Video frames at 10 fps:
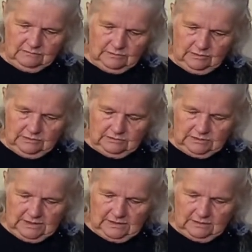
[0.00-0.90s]
So we're going
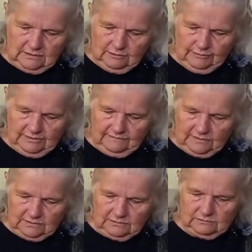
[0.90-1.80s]
to take a little bit
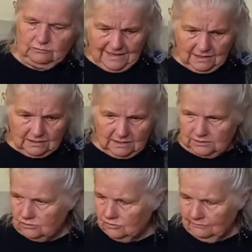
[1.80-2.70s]
of this. Hey,
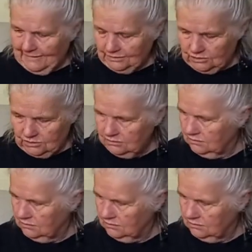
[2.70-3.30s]
that's too much.